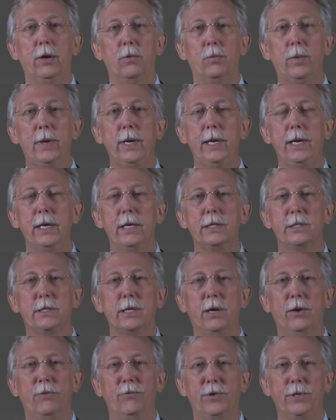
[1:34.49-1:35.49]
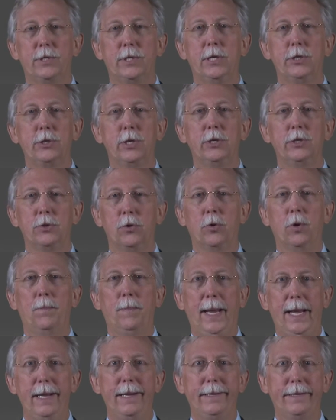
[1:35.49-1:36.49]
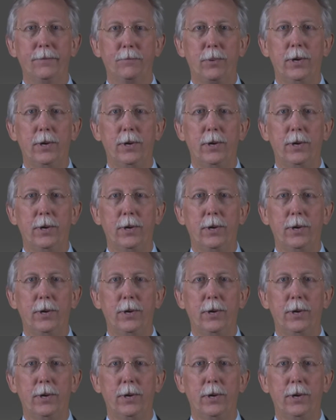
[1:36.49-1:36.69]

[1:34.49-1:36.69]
we as physicians who are paying the